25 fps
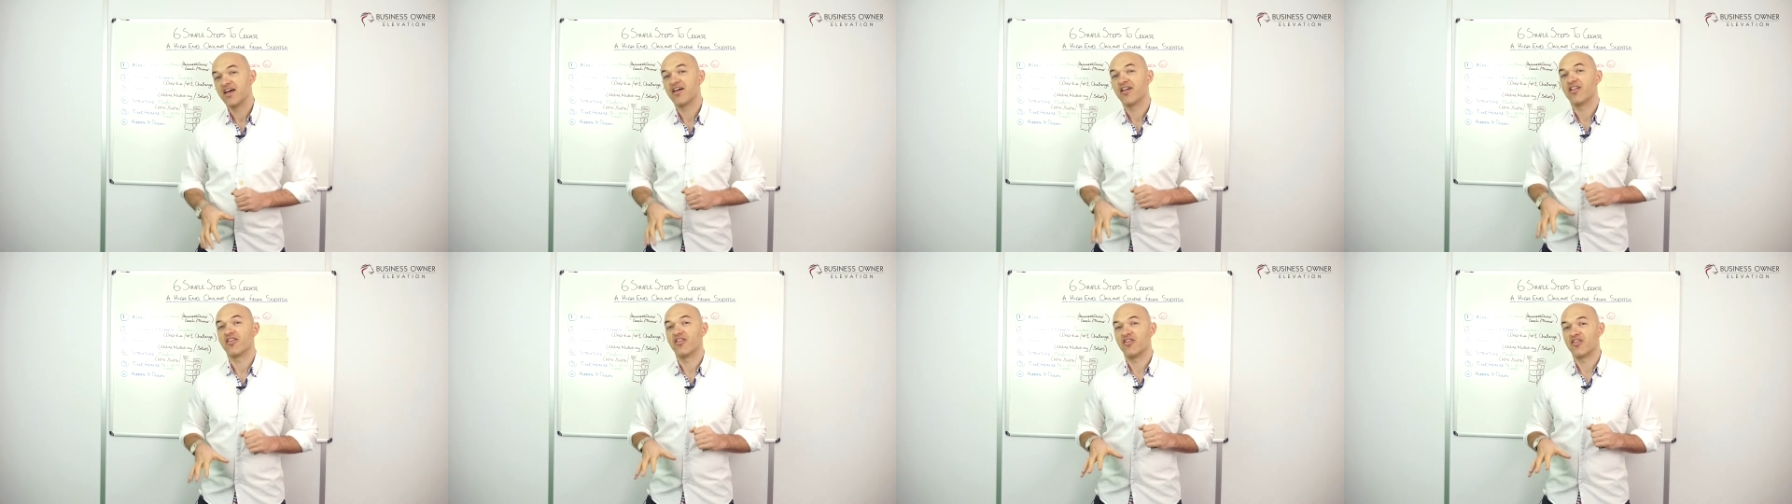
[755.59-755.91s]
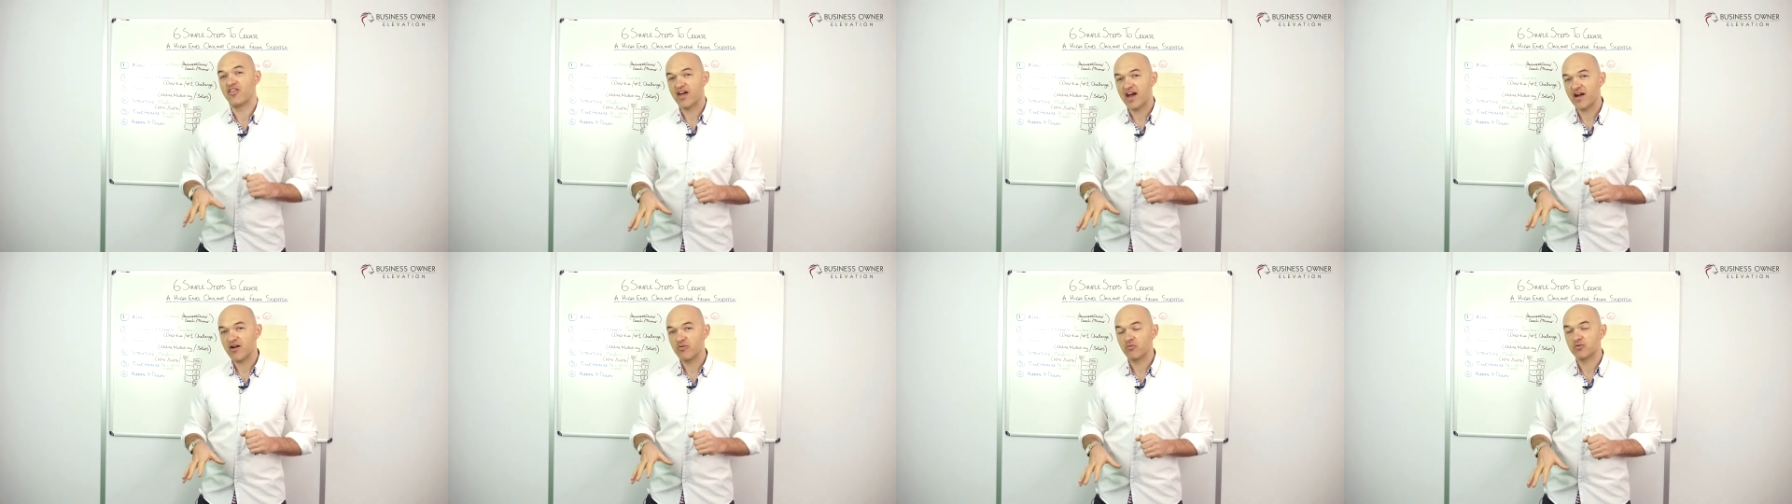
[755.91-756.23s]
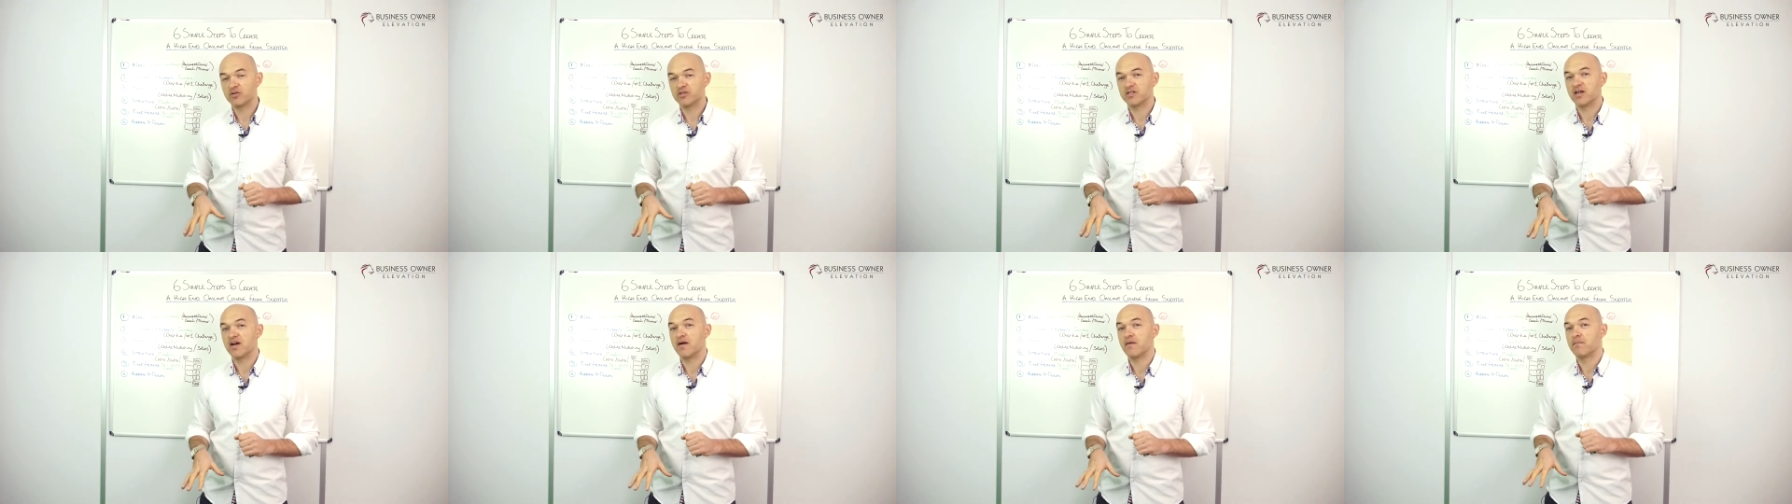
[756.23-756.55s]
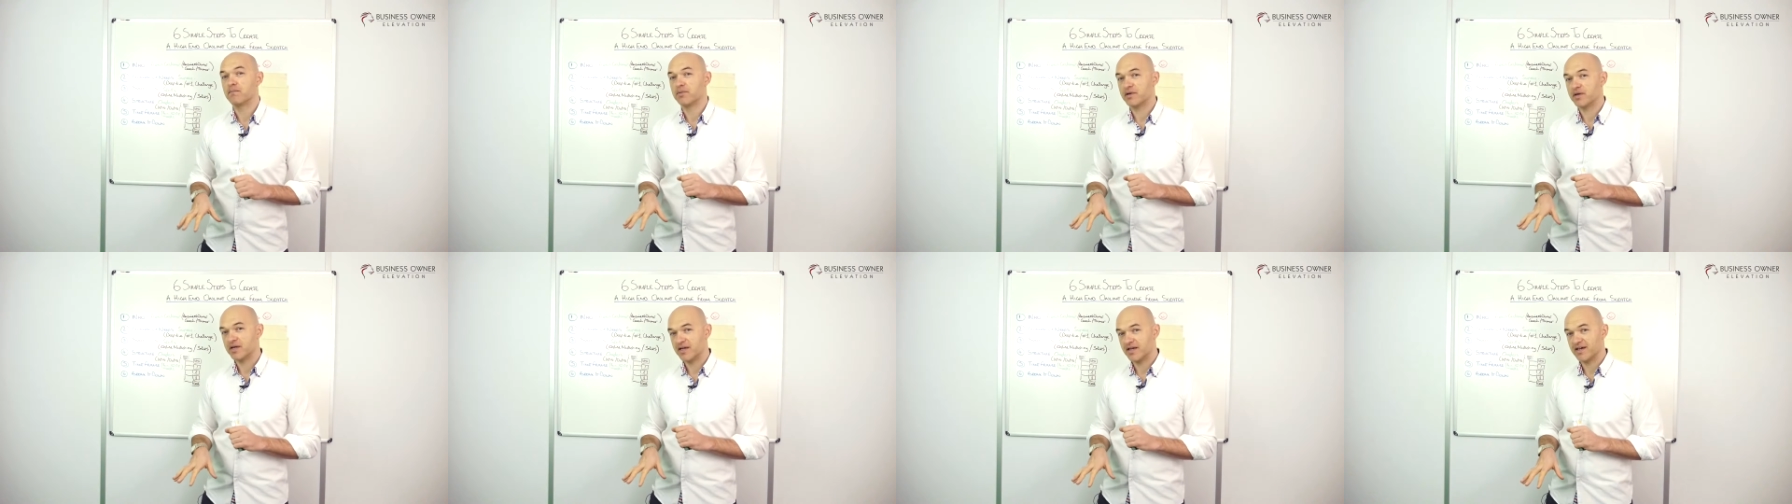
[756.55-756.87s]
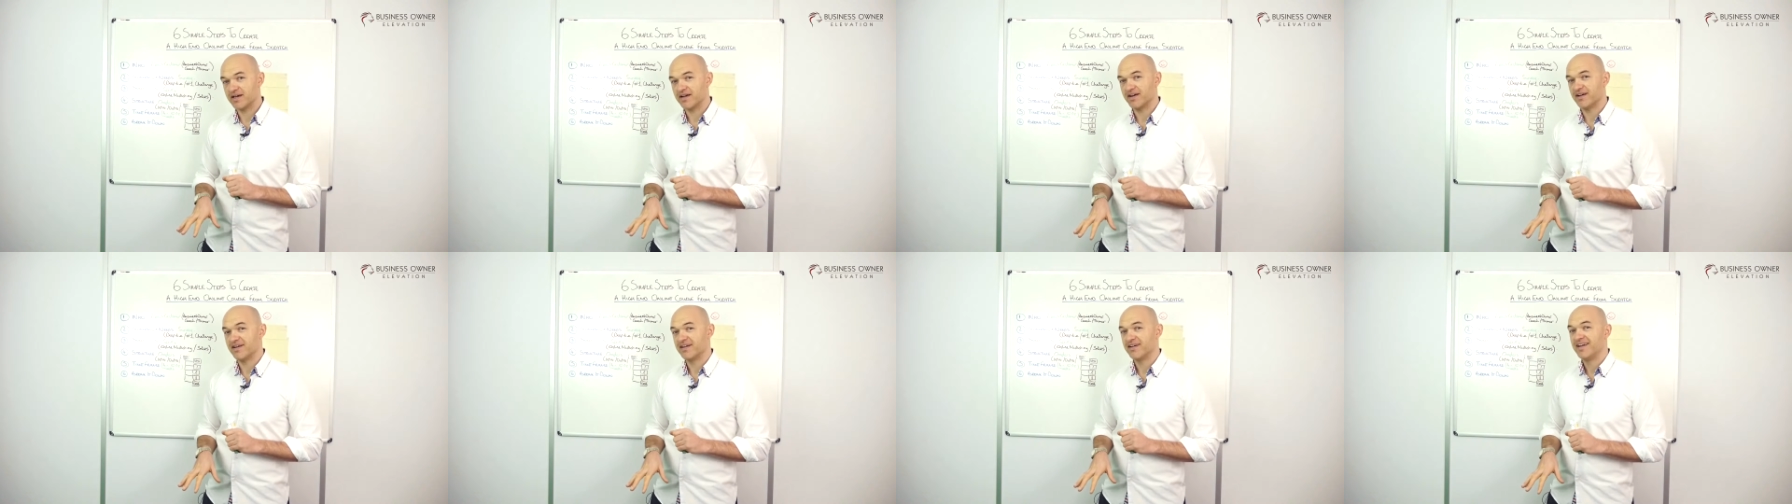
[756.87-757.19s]
That would
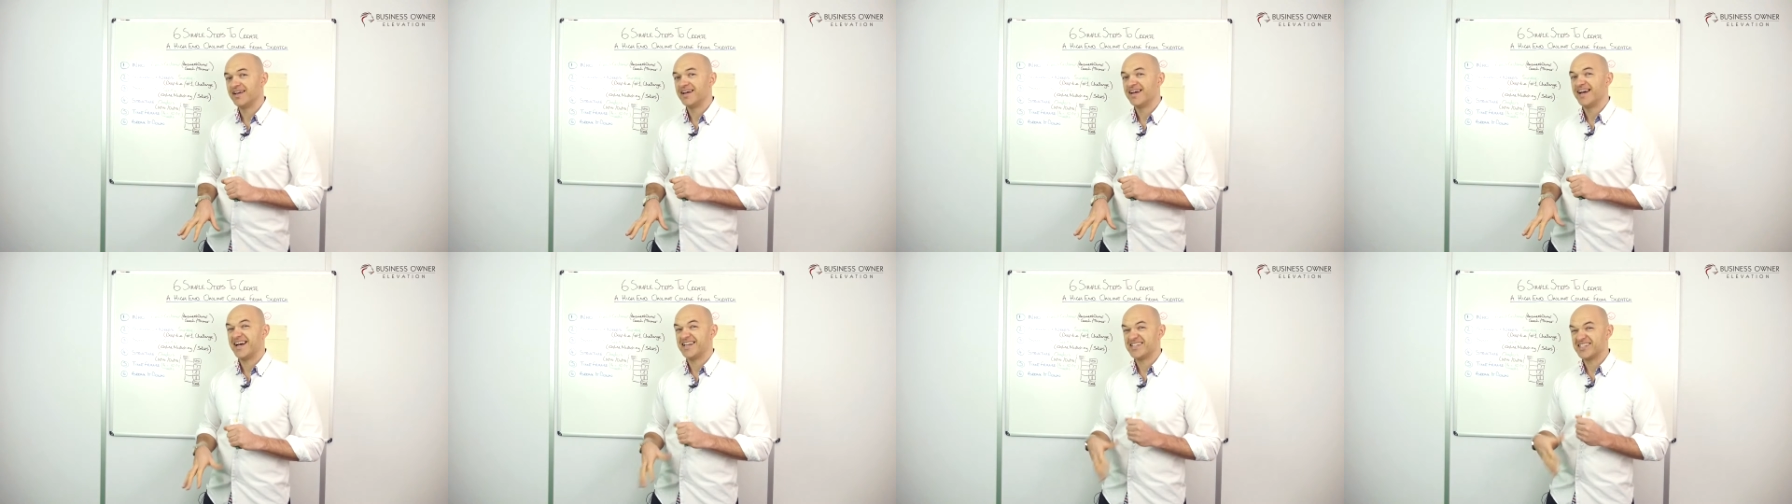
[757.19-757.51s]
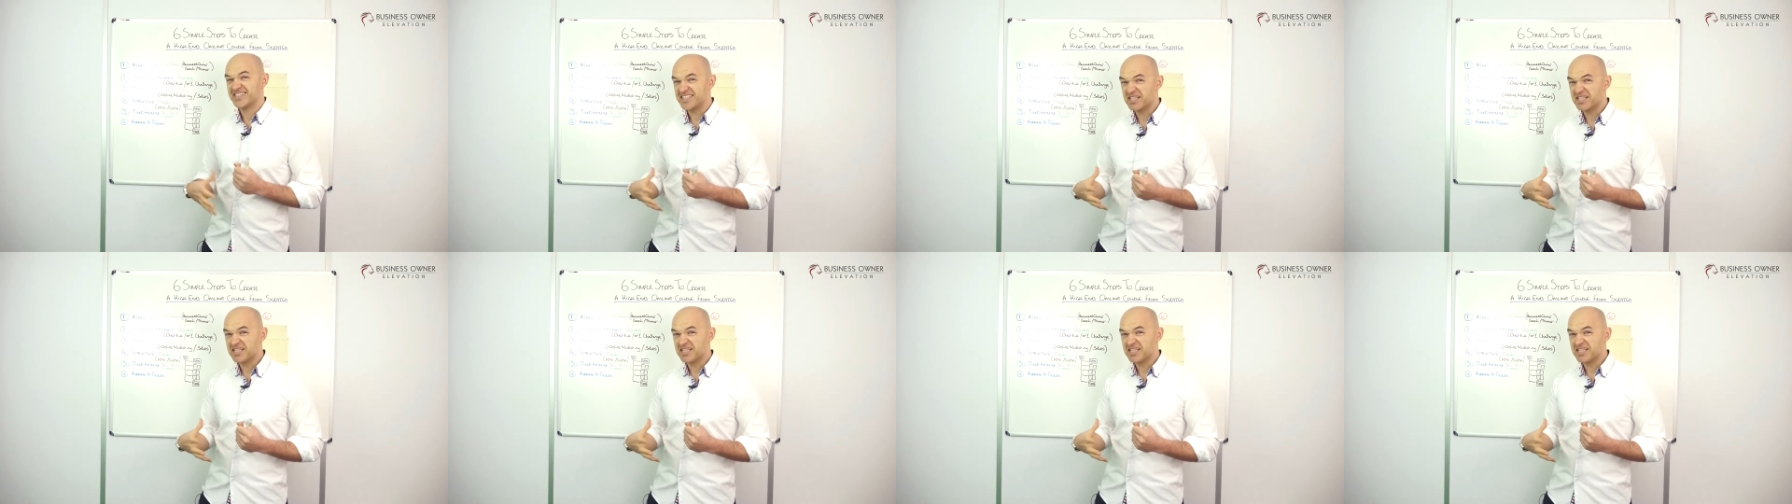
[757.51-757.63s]
appear and